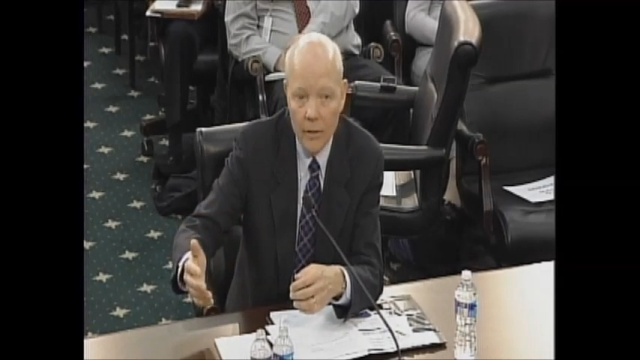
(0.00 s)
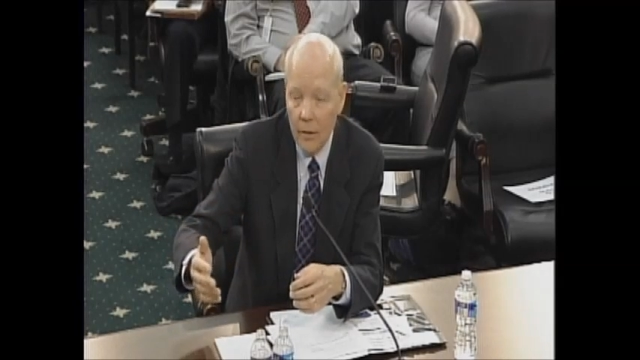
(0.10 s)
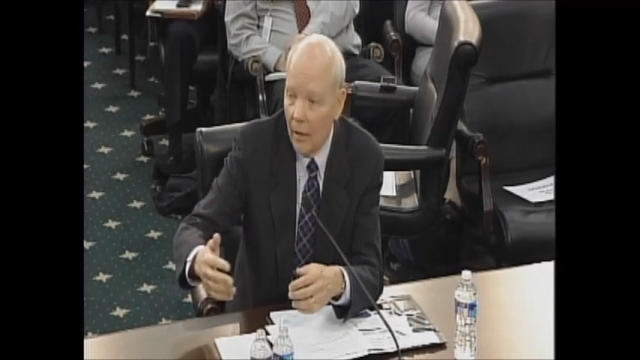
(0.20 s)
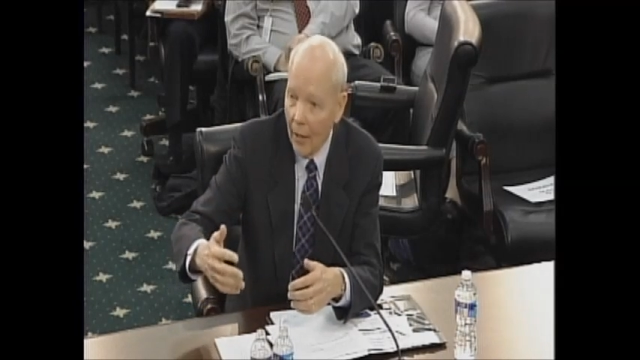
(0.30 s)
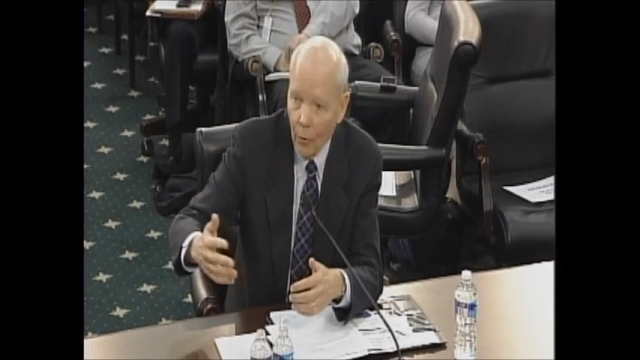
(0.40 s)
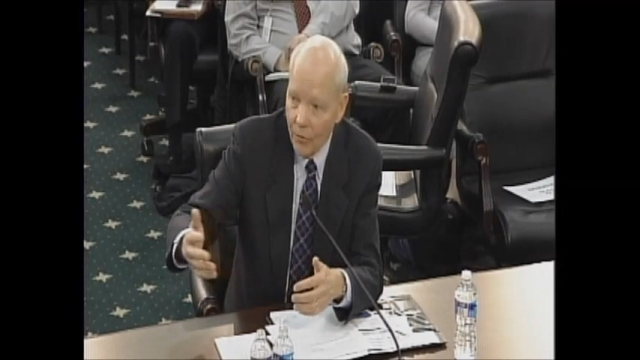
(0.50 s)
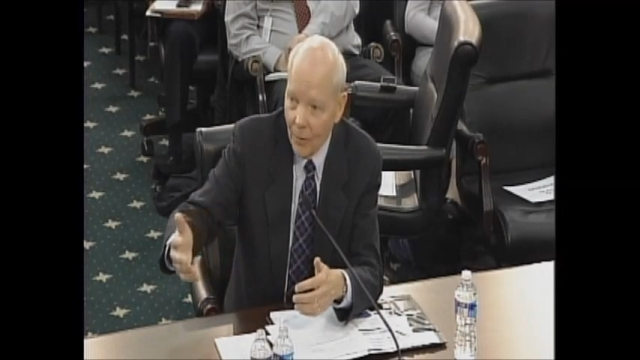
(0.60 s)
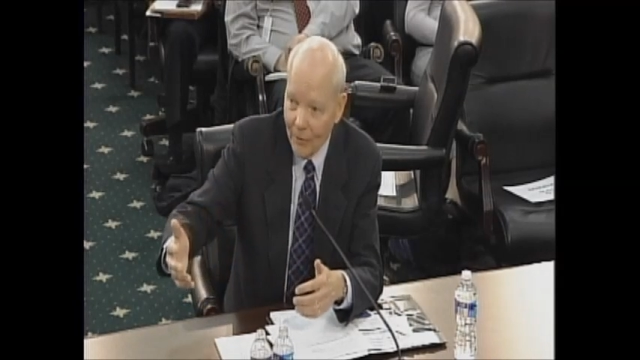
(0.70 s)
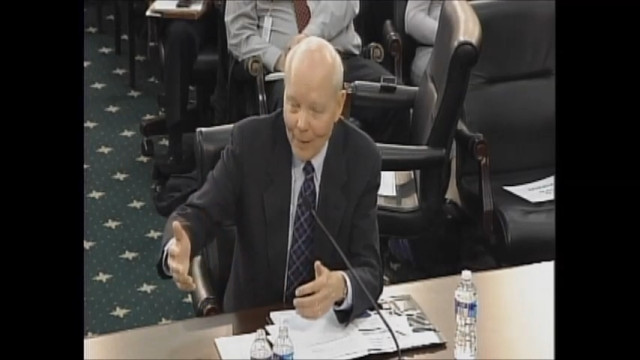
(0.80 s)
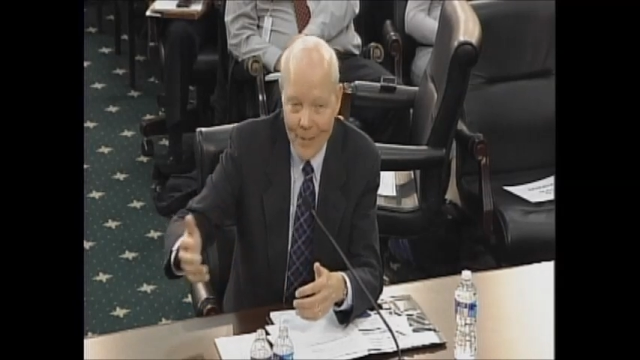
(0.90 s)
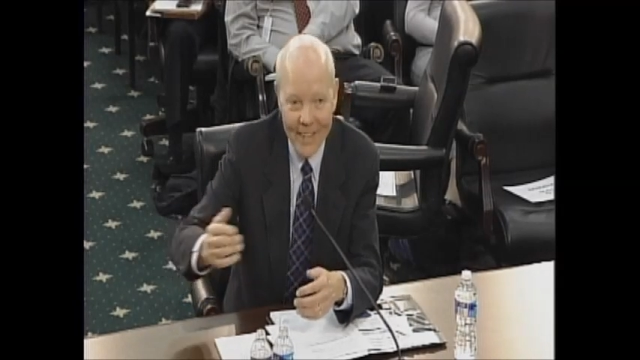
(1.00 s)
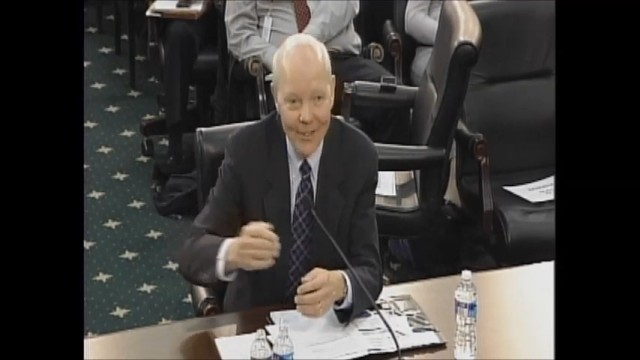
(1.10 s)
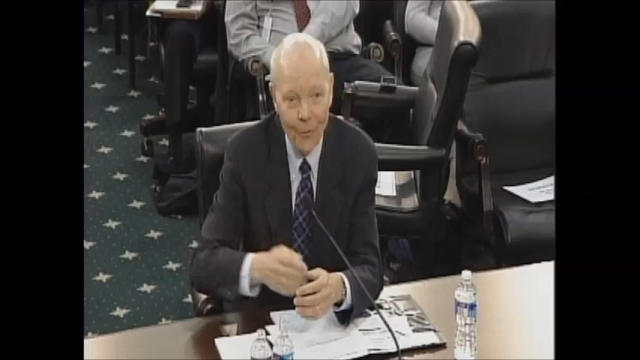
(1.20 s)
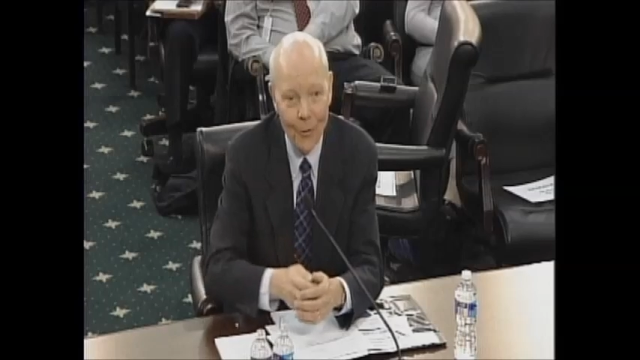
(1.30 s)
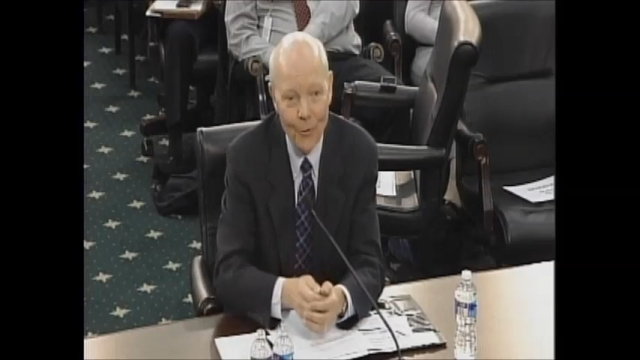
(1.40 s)
and I hope sometime in the
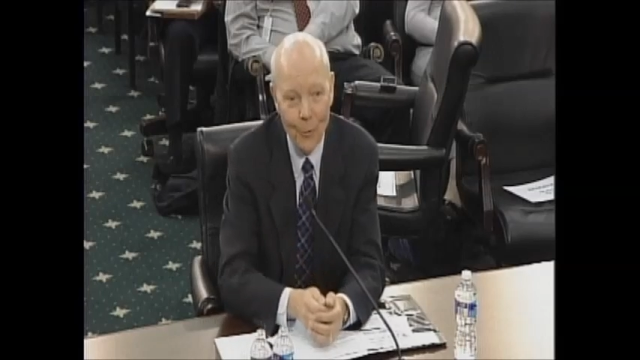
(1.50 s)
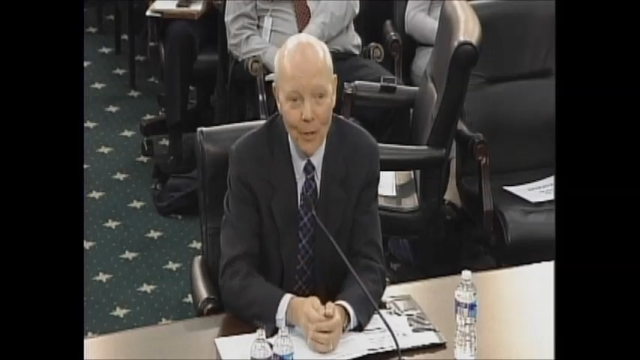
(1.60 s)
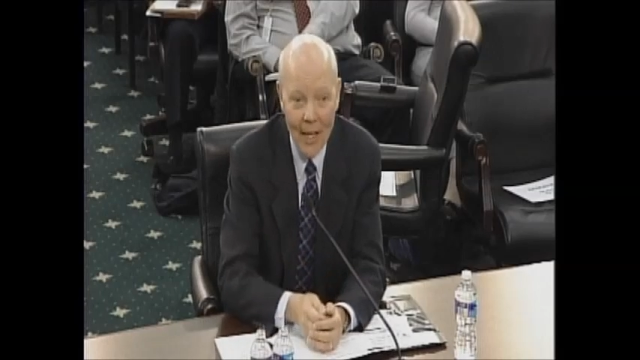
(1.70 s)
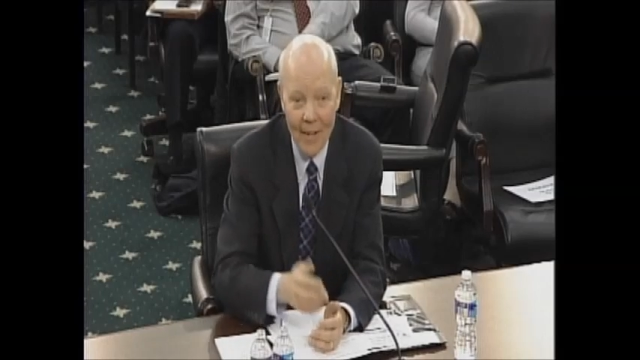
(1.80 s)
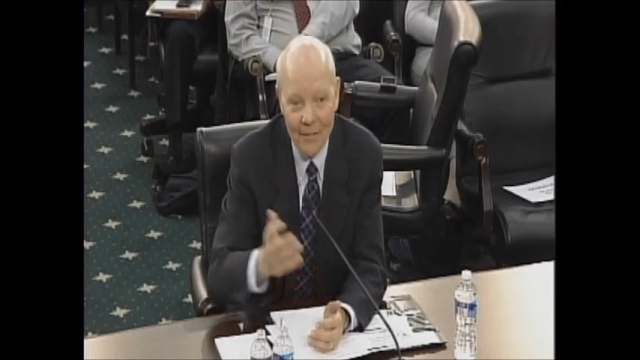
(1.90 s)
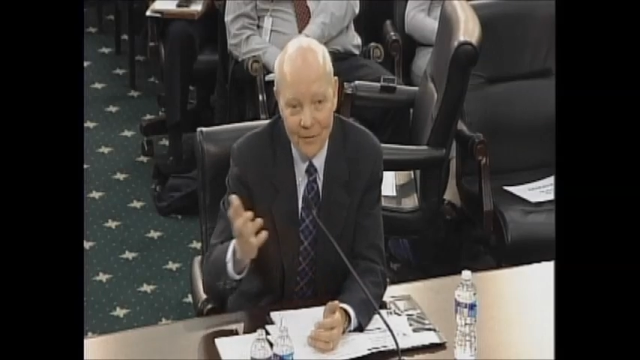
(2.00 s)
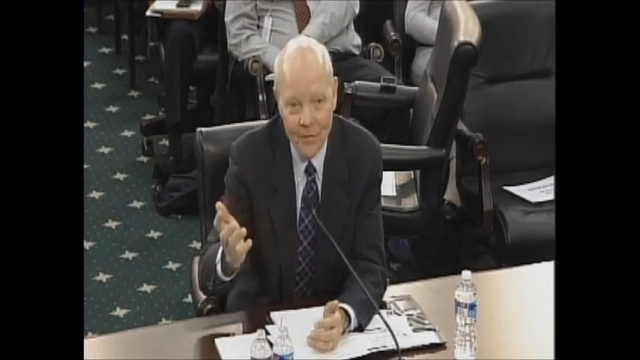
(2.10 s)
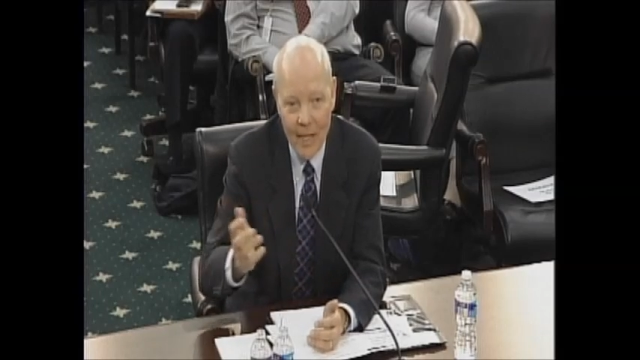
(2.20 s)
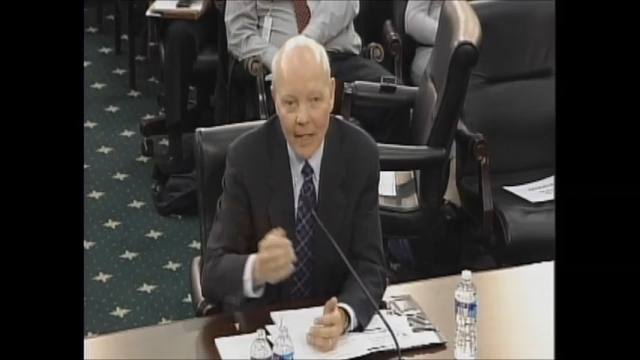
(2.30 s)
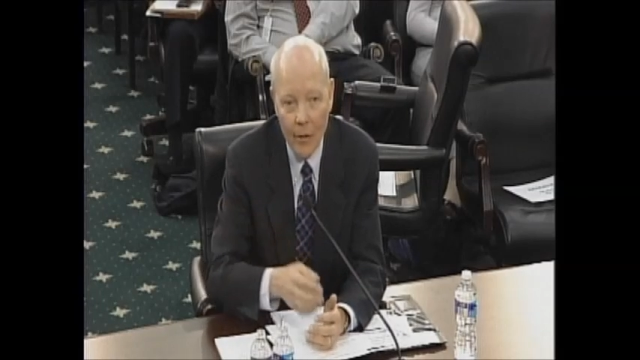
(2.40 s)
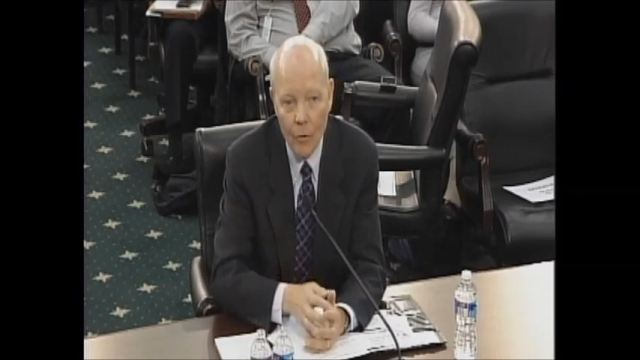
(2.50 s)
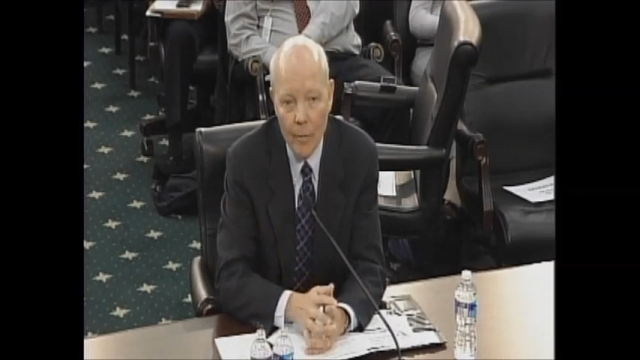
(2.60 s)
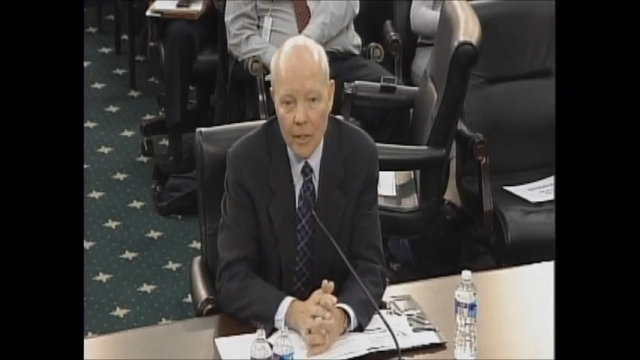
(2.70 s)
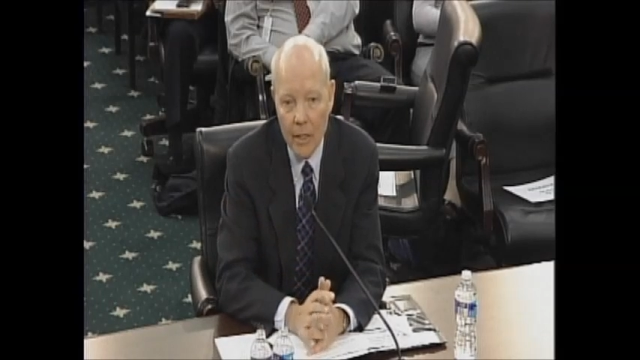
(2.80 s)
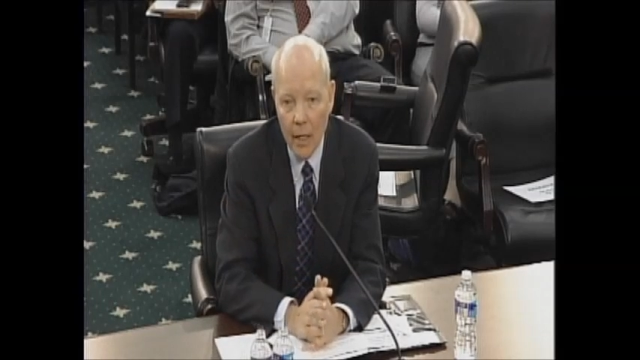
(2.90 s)
near future we'll have that
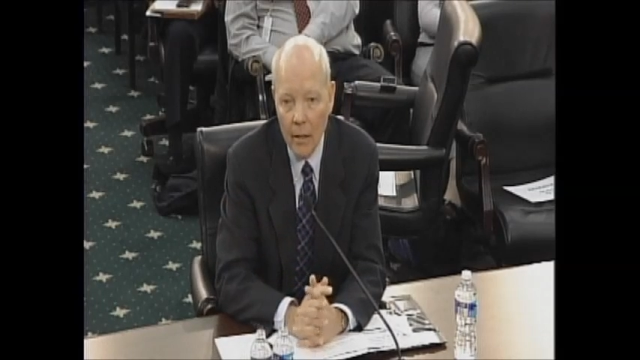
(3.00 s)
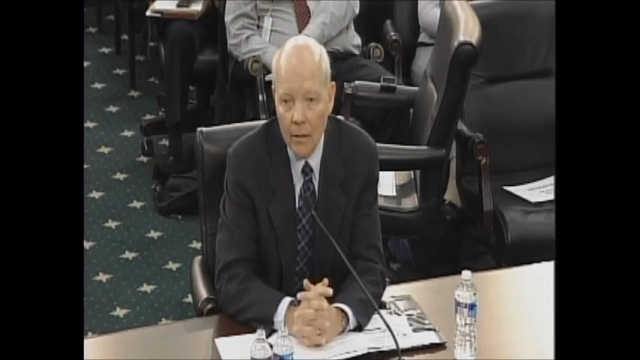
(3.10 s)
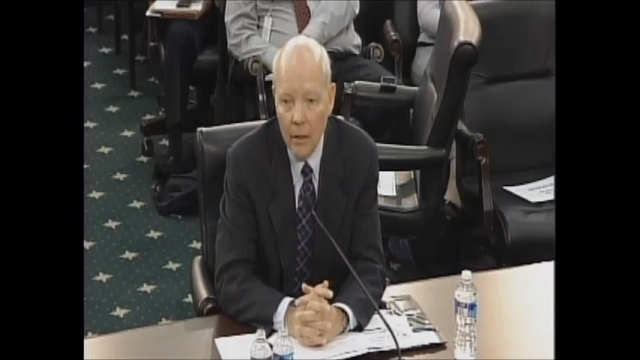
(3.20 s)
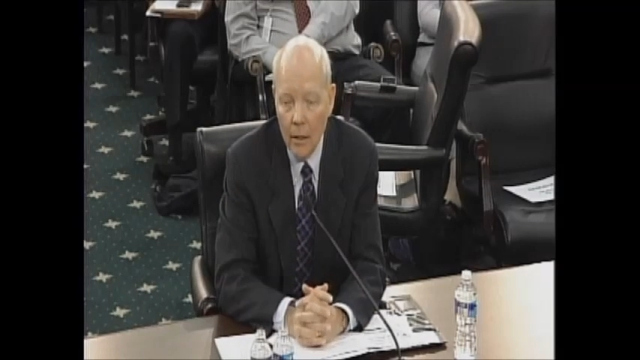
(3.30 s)
agreement settled,